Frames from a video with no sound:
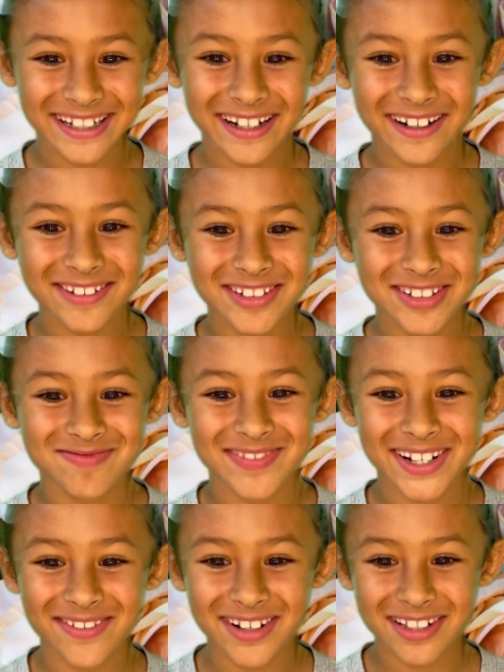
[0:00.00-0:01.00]
helps
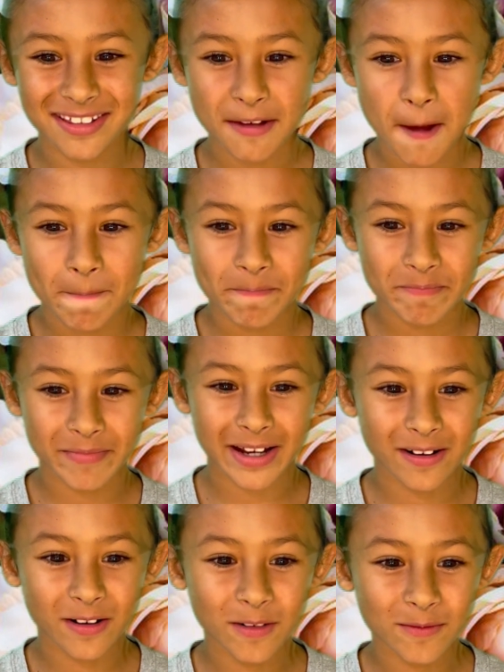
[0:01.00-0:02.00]
me with my
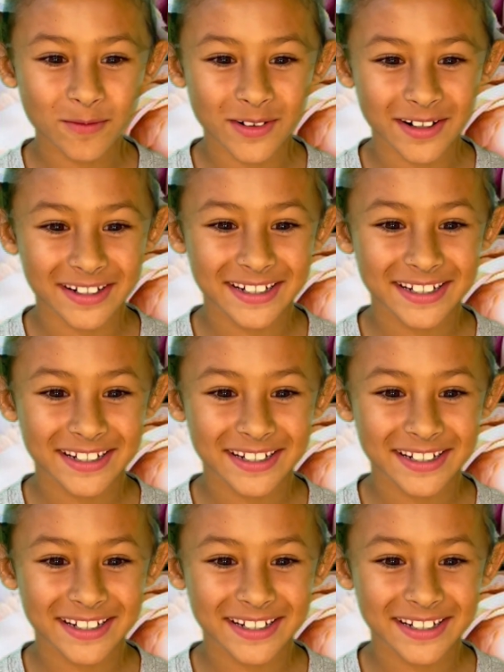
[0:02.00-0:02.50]
homework.